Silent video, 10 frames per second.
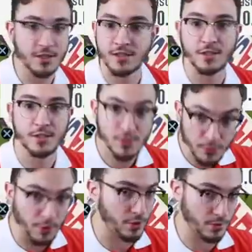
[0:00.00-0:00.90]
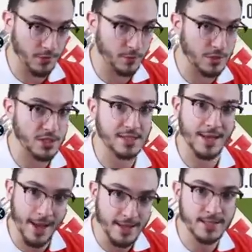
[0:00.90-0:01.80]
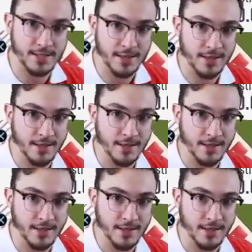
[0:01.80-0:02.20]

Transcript: isn't a superhuman, which is nice.